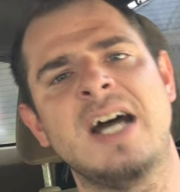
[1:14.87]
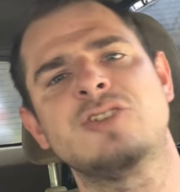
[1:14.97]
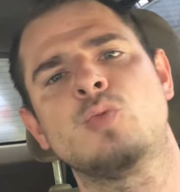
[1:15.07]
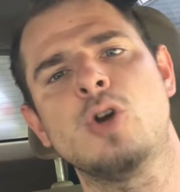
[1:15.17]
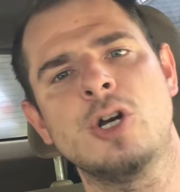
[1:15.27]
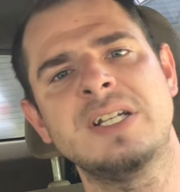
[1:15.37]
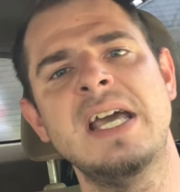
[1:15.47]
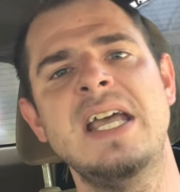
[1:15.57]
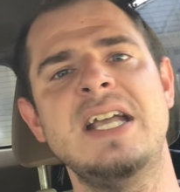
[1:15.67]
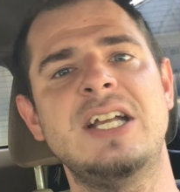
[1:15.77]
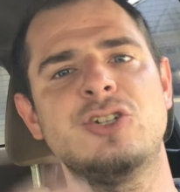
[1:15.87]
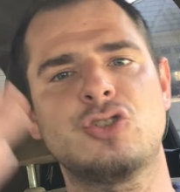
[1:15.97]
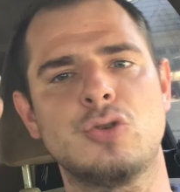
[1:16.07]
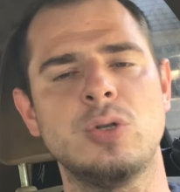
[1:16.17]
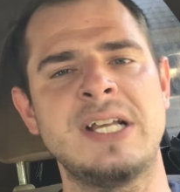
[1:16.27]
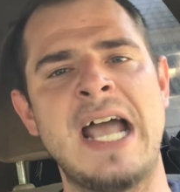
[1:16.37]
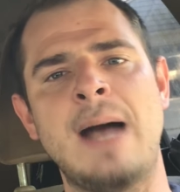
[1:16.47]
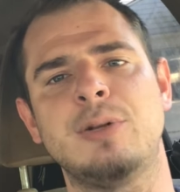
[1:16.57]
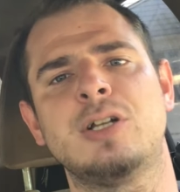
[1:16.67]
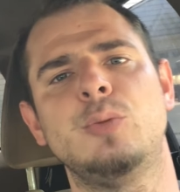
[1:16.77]
God's Word is truly
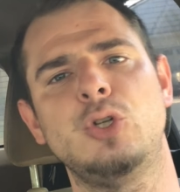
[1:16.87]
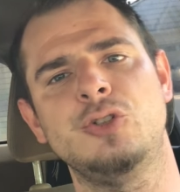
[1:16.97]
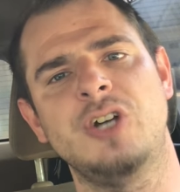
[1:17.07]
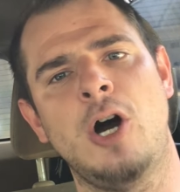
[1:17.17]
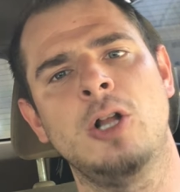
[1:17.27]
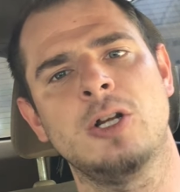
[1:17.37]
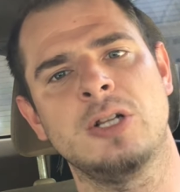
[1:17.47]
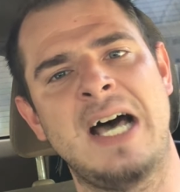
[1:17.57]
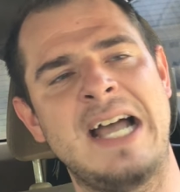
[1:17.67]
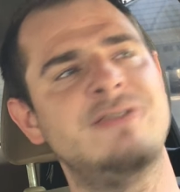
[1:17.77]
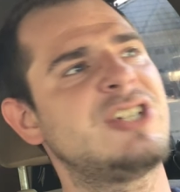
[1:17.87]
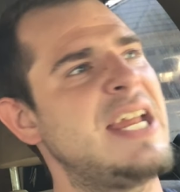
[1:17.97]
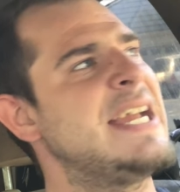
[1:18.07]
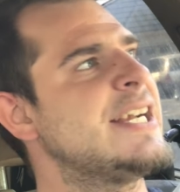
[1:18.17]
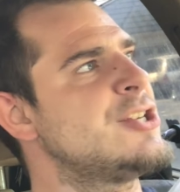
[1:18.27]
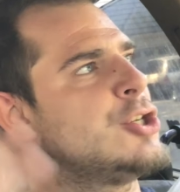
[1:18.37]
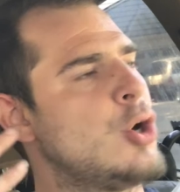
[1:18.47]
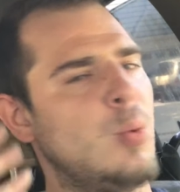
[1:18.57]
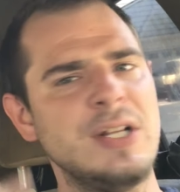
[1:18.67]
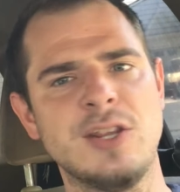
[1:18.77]
applicable to all our lives. And, you
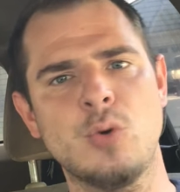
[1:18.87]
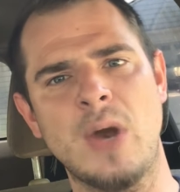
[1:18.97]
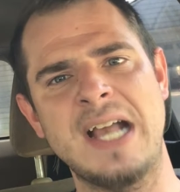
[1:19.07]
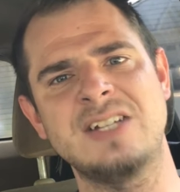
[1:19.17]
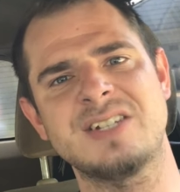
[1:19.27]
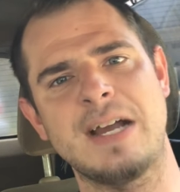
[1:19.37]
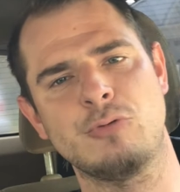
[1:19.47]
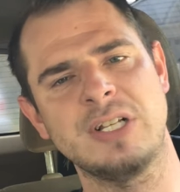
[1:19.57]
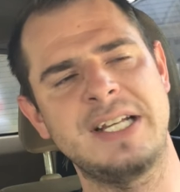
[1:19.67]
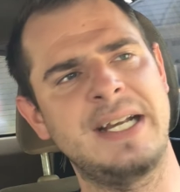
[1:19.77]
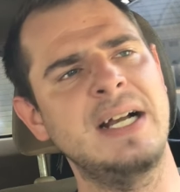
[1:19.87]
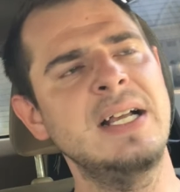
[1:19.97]
know, one of the ways I really